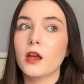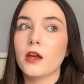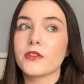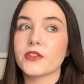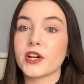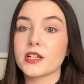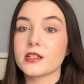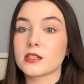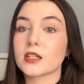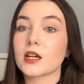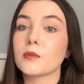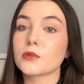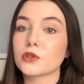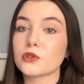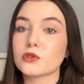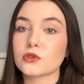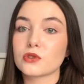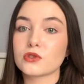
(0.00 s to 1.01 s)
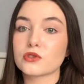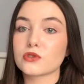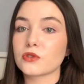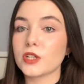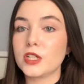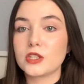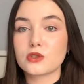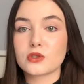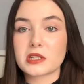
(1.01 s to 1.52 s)
That is a chemical
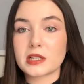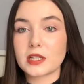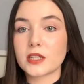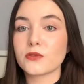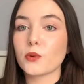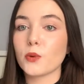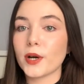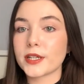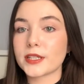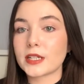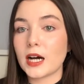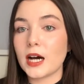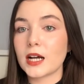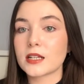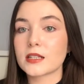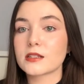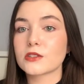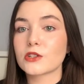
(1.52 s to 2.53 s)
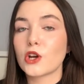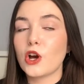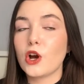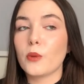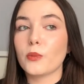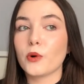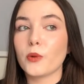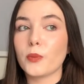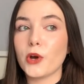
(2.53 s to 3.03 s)
sunscreen, doesn't leave a white cast,
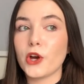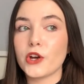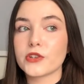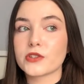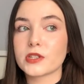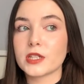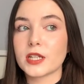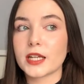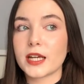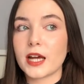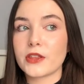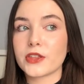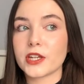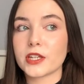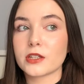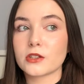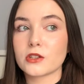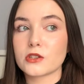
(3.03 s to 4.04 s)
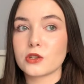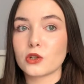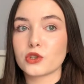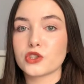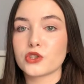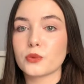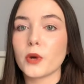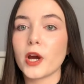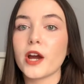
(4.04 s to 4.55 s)
but personally I think as long as
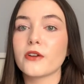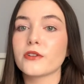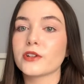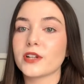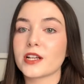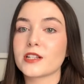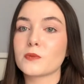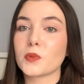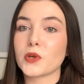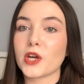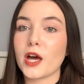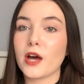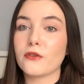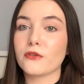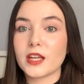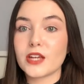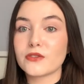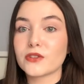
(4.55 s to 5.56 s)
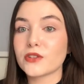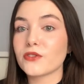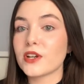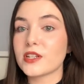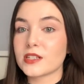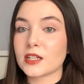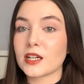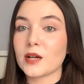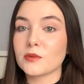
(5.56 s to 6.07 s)
you're wearing an SPF, even if it is
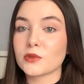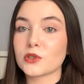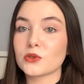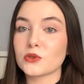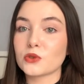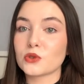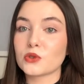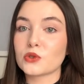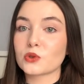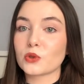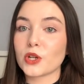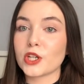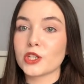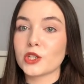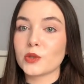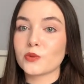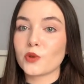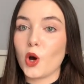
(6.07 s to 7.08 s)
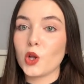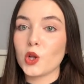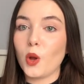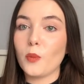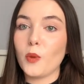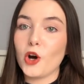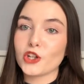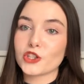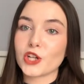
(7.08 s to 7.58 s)
a chemical sunscreen, you've got a lot
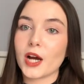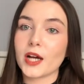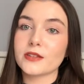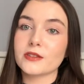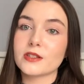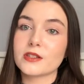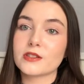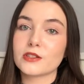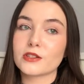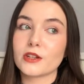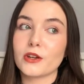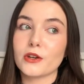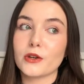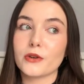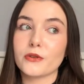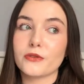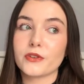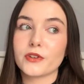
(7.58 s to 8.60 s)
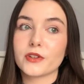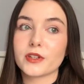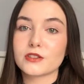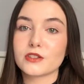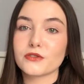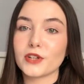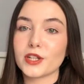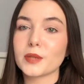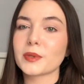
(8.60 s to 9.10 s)
more chance of
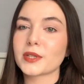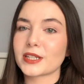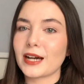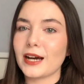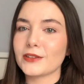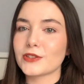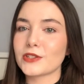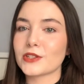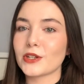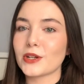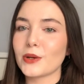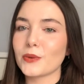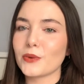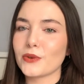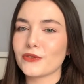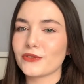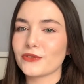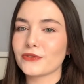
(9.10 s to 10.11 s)
developing cancer with